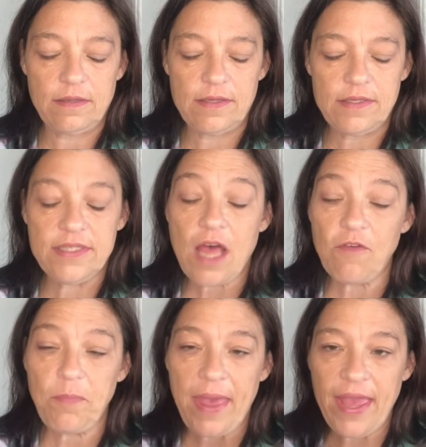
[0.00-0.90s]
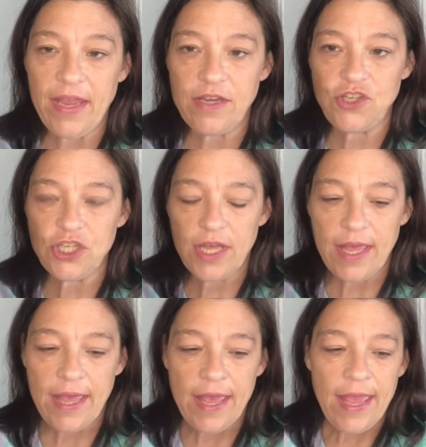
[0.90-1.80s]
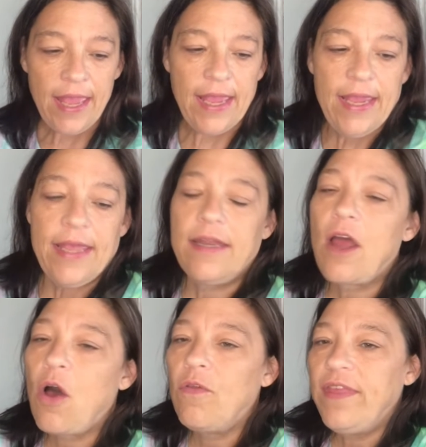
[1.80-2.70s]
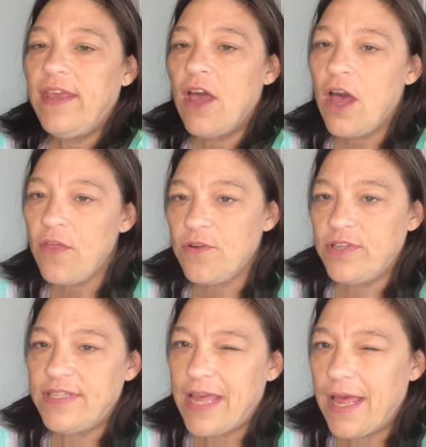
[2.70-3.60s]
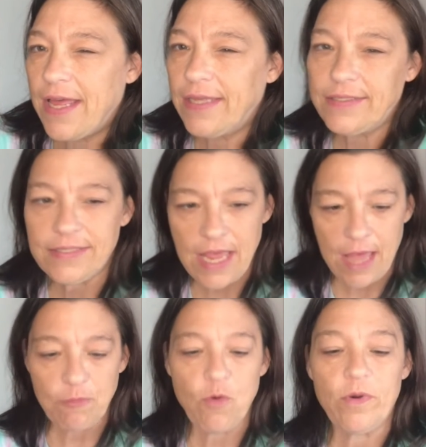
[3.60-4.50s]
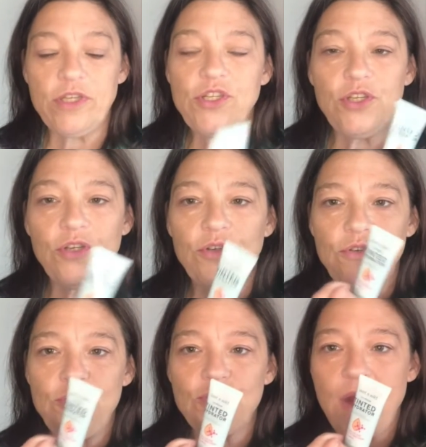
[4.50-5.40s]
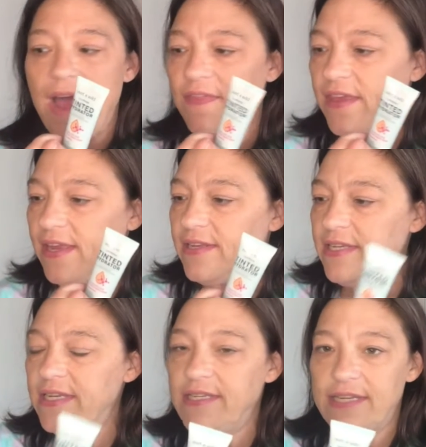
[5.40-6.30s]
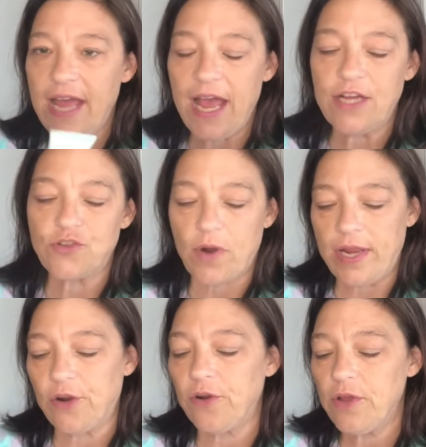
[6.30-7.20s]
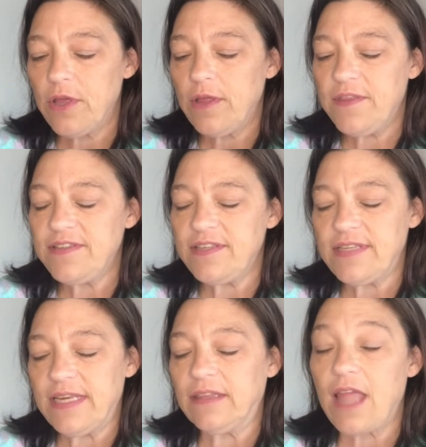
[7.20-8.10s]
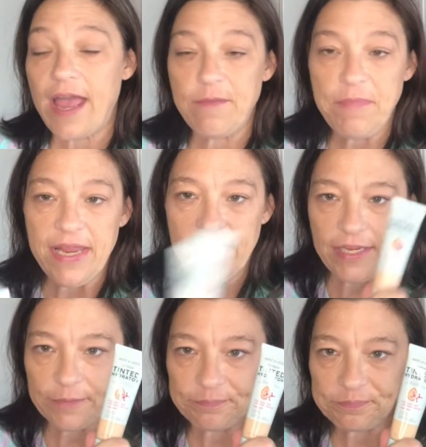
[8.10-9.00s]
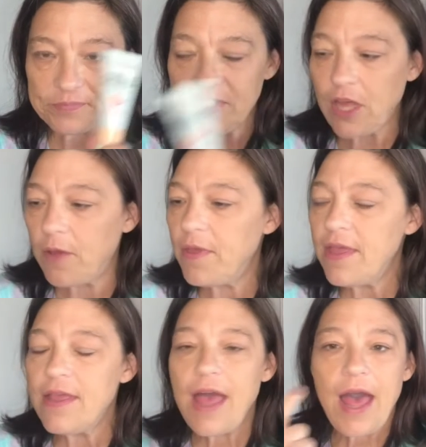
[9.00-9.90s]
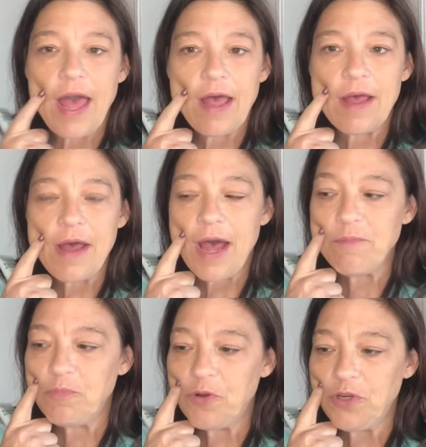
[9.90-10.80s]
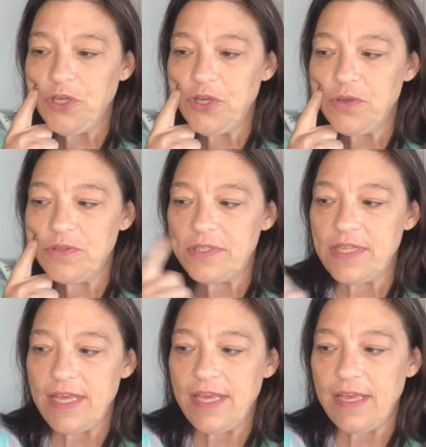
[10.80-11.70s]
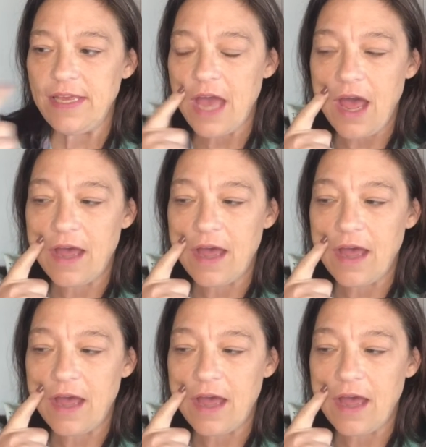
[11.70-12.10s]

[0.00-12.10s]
Soft Beige. And on the other side, I'm going to try the Tinted Hydrator. This is in light medium. So I'm going to use the